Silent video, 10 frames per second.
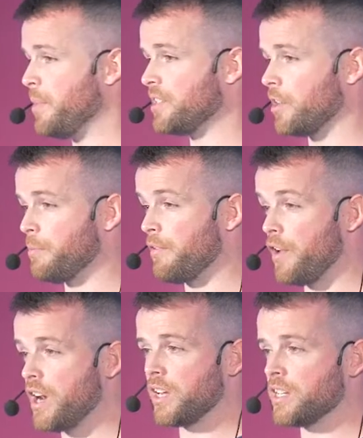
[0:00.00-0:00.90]
is going to be
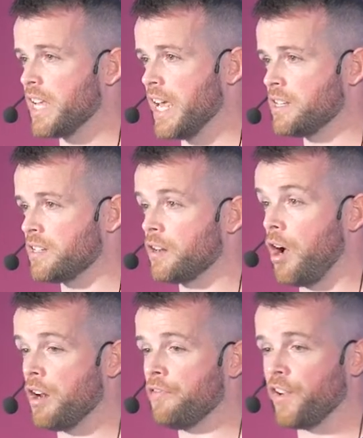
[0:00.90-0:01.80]
very content and
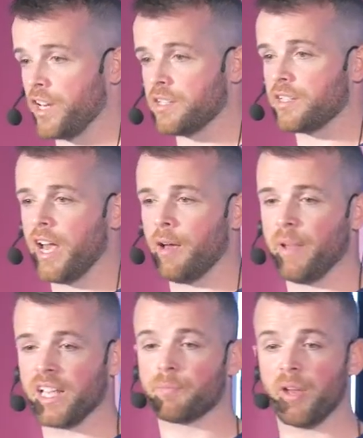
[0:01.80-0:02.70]
confident
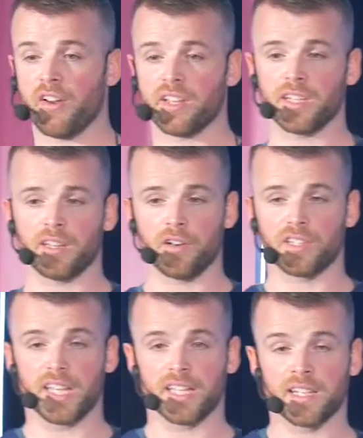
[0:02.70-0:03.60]
experiencing those
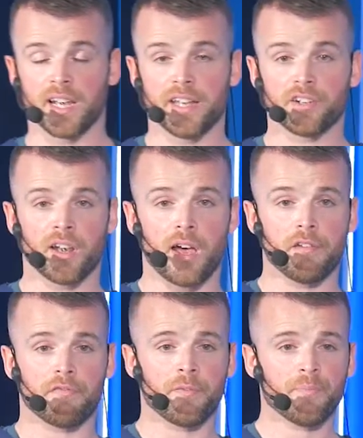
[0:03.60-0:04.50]
things in later life.
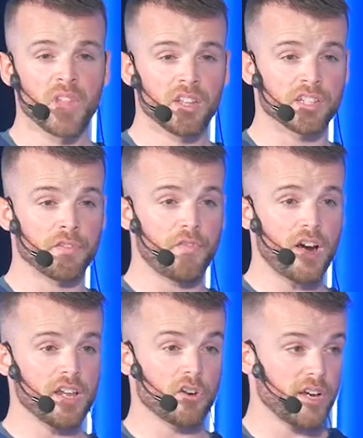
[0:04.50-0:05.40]
There's a
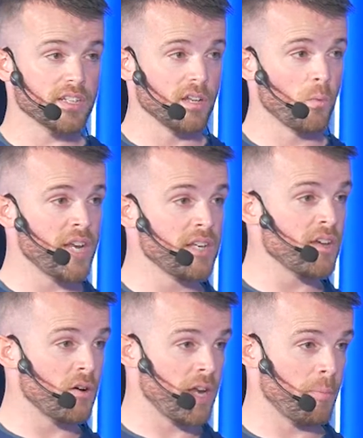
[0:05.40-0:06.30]
very critical
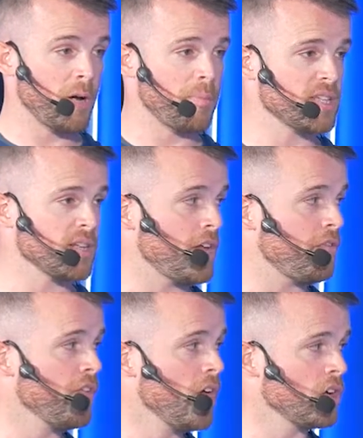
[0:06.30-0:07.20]
window in a puppy's life
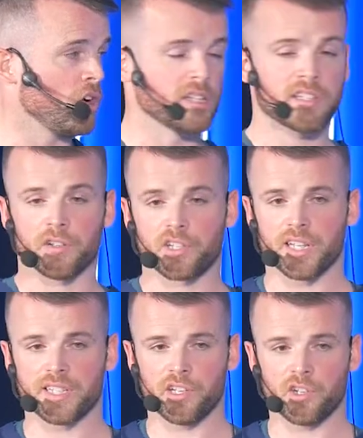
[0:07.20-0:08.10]
called the
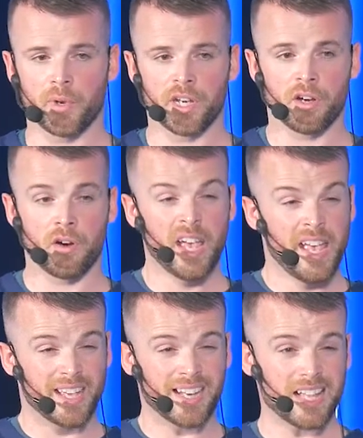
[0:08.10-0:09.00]
socialization window.
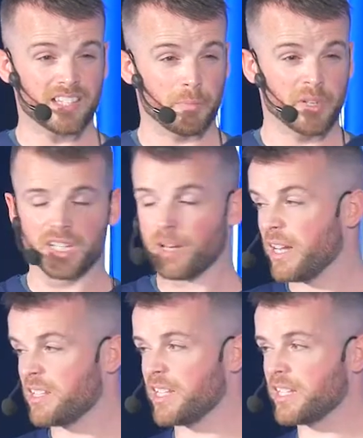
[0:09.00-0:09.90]
It lasts up until
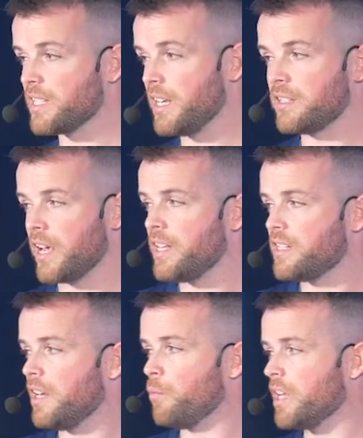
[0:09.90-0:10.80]
about 16 to
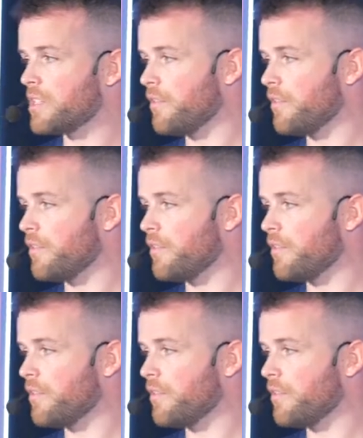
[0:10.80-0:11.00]
18 weeks of